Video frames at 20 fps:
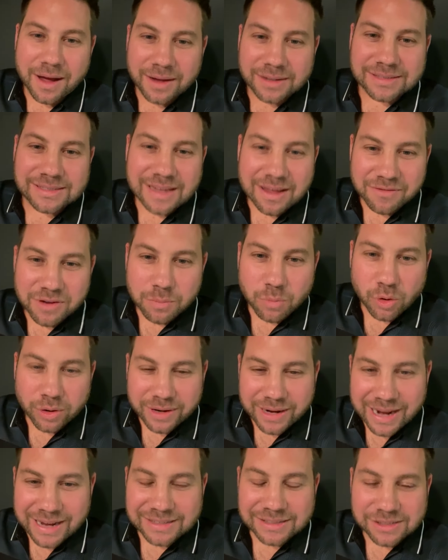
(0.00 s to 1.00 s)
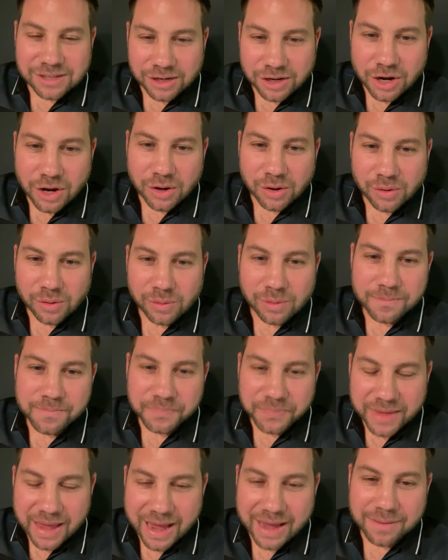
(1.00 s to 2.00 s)
Seven more days to go,
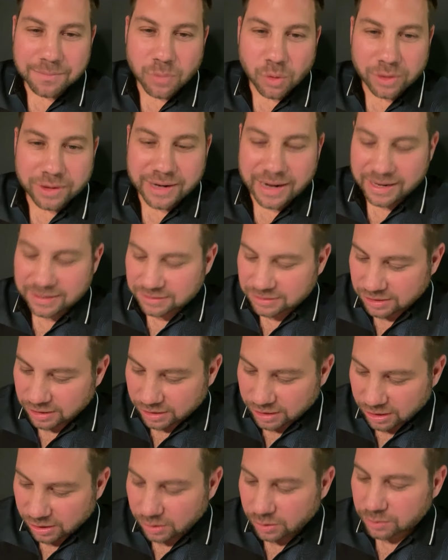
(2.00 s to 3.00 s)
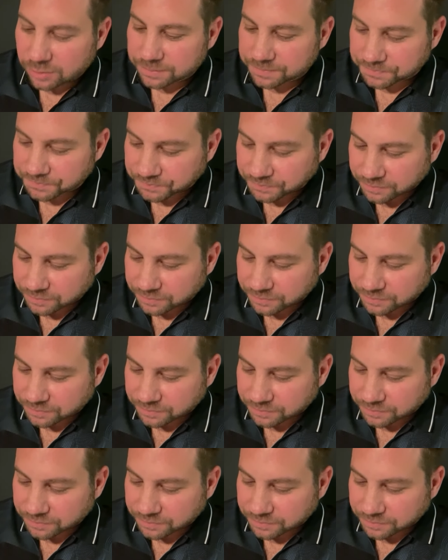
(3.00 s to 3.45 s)
eight more days to go